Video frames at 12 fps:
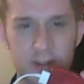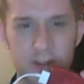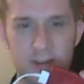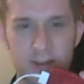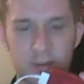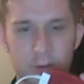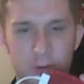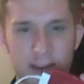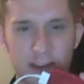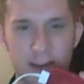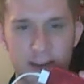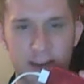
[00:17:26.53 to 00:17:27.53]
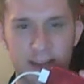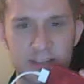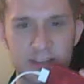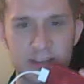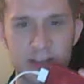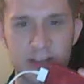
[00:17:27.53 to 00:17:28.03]
including none against
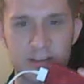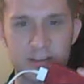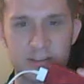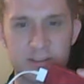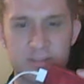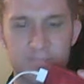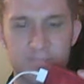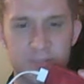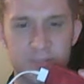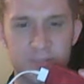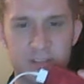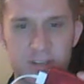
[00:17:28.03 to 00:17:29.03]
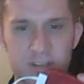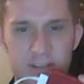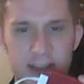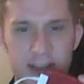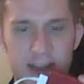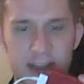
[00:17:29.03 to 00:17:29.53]
Dallas,
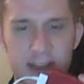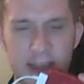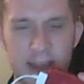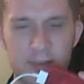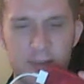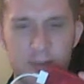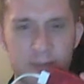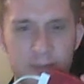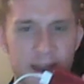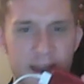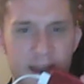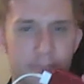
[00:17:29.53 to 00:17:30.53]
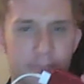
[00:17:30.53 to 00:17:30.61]
Cincinnati, and Green Bay.